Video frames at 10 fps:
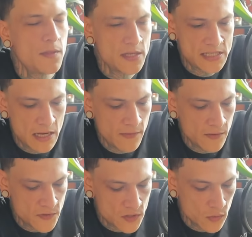The Seven
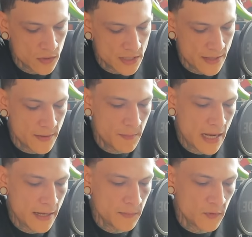of Swords on the
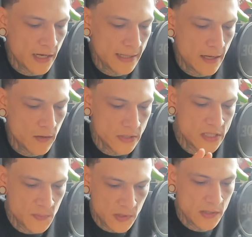bottom right now, and
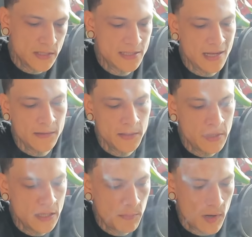Spirit's telling
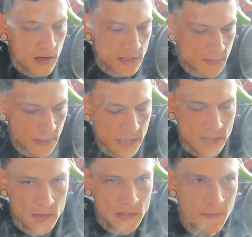me to pause
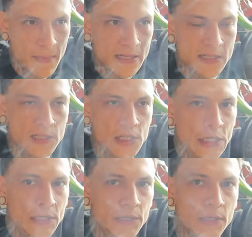because there's a message
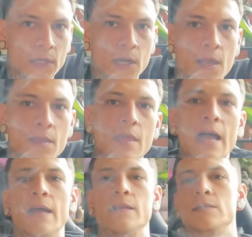here
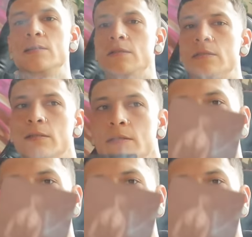that